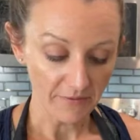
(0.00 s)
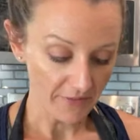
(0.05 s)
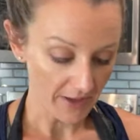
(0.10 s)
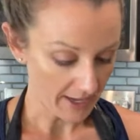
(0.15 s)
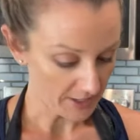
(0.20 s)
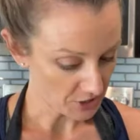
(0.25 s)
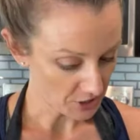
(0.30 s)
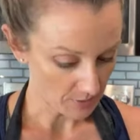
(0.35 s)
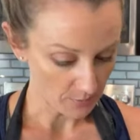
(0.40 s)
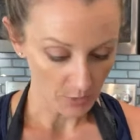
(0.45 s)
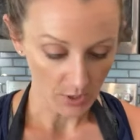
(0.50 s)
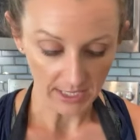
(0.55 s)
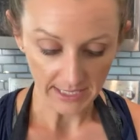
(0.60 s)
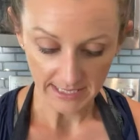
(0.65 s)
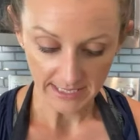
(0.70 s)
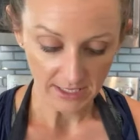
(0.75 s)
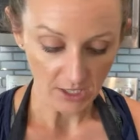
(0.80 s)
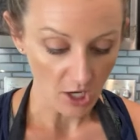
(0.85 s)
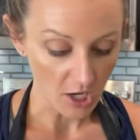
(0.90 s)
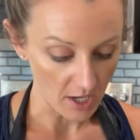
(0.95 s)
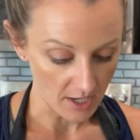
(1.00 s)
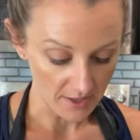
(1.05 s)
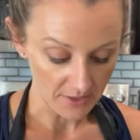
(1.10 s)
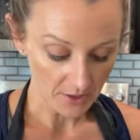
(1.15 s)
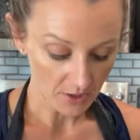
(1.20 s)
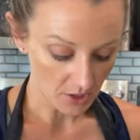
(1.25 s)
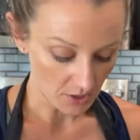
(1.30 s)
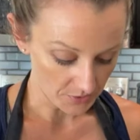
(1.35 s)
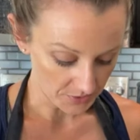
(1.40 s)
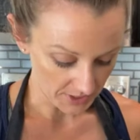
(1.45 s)
fat chicken breast on the
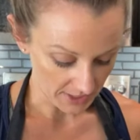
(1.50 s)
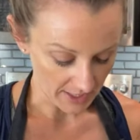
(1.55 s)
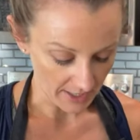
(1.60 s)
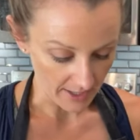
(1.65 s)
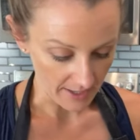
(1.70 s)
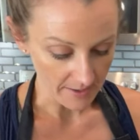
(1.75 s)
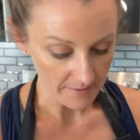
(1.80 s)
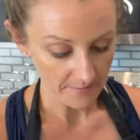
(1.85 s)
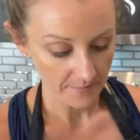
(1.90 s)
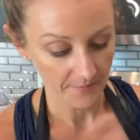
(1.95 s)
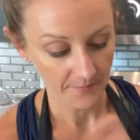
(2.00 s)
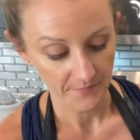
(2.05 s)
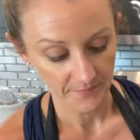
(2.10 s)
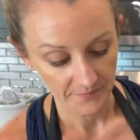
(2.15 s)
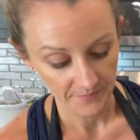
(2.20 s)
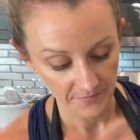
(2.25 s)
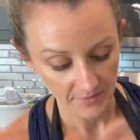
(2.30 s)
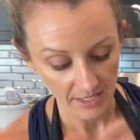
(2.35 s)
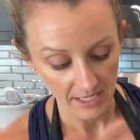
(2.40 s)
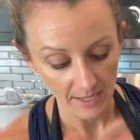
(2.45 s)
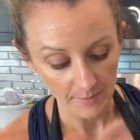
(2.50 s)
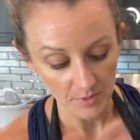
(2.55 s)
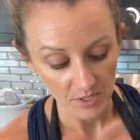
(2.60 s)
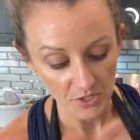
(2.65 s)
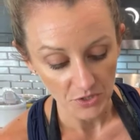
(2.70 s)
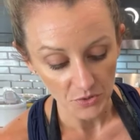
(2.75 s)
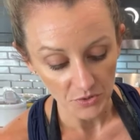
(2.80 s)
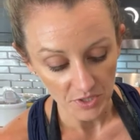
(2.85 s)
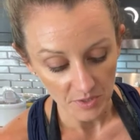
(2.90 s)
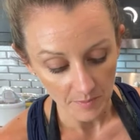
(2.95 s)
closing cut. And I'm gonna
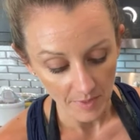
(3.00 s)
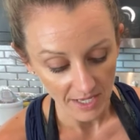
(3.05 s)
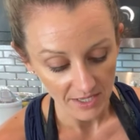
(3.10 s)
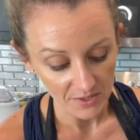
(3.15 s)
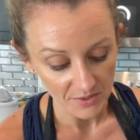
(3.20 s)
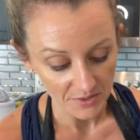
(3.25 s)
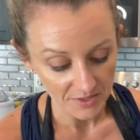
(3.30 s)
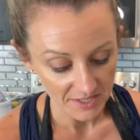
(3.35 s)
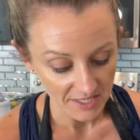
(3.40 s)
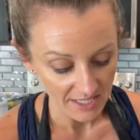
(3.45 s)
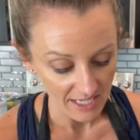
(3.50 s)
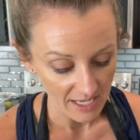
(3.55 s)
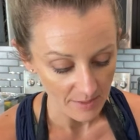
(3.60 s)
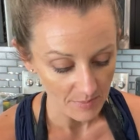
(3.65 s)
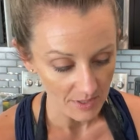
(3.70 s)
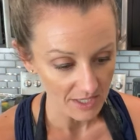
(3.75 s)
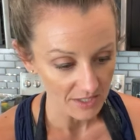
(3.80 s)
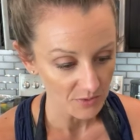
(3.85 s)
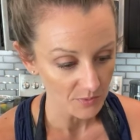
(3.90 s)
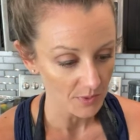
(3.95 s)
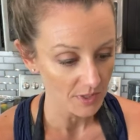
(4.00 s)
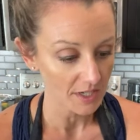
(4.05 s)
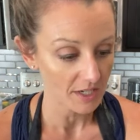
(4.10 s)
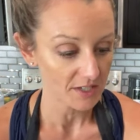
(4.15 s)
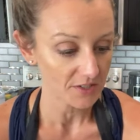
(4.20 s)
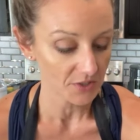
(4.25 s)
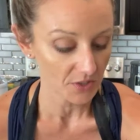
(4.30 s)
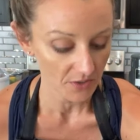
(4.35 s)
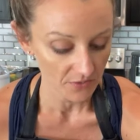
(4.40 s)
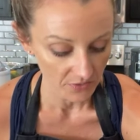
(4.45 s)
do tomatoes today because we're gonna
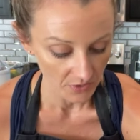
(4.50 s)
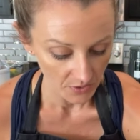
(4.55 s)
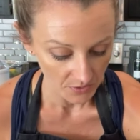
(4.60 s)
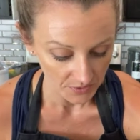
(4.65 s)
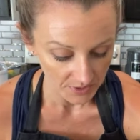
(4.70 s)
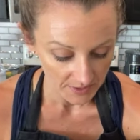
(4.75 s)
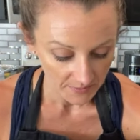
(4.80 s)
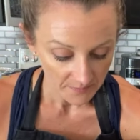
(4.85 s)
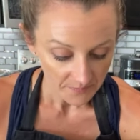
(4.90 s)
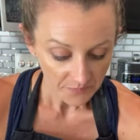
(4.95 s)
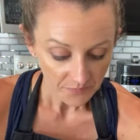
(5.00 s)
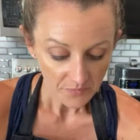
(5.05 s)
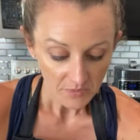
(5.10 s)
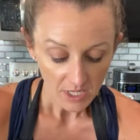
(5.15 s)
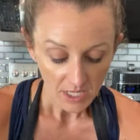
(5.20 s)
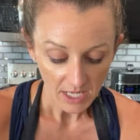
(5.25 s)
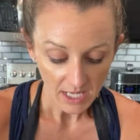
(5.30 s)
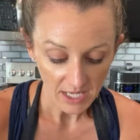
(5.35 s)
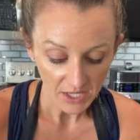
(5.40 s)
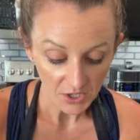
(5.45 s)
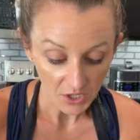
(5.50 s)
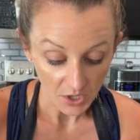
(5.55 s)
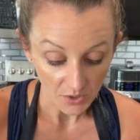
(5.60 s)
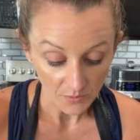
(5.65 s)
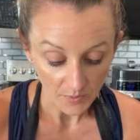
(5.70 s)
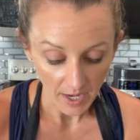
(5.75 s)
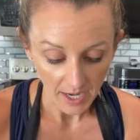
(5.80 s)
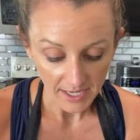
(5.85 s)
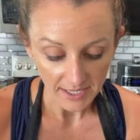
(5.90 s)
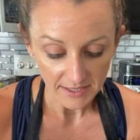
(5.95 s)
serve those in our
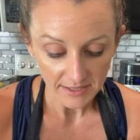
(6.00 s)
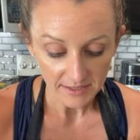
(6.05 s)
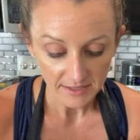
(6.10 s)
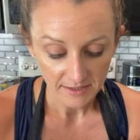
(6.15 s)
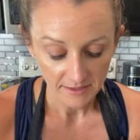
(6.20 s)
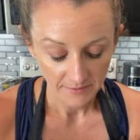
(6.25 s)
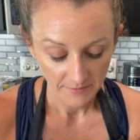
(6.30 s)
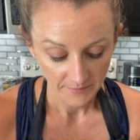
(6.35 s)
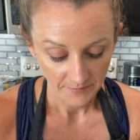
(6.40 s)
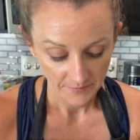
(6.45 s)
rice.